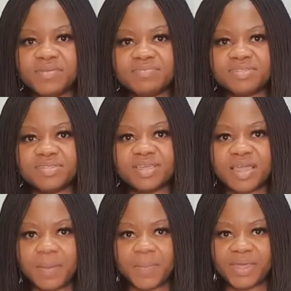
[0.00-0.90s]
themed
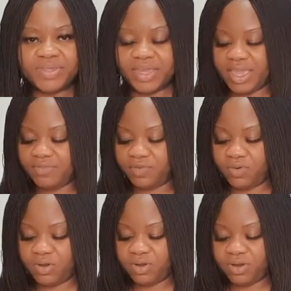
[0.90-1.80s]
birthday cake
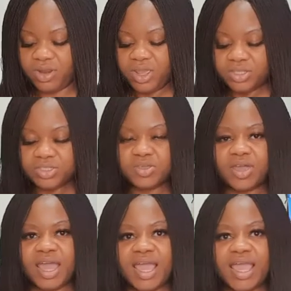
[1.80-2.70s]
for her
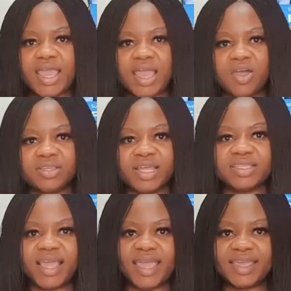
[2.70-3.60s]
so i on
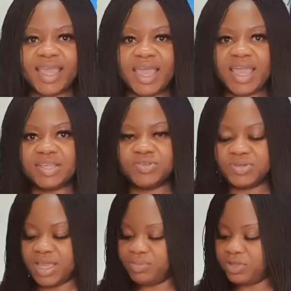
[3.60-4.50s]
that cake i
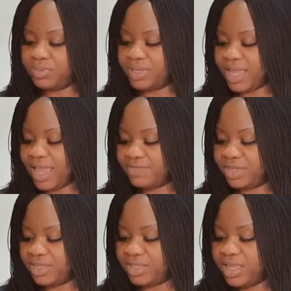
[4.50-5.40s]
do i'm going to be
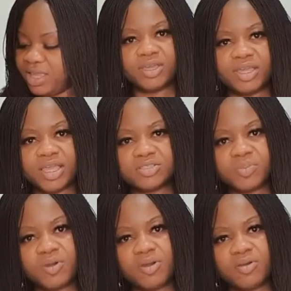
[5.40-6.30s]
having a cake
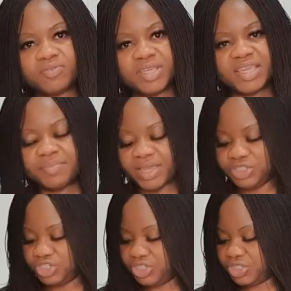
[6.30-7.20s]
topper of the
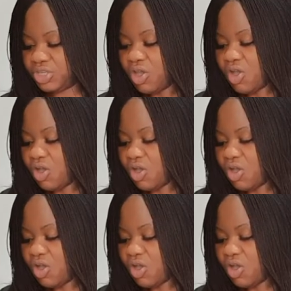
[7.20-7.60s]
images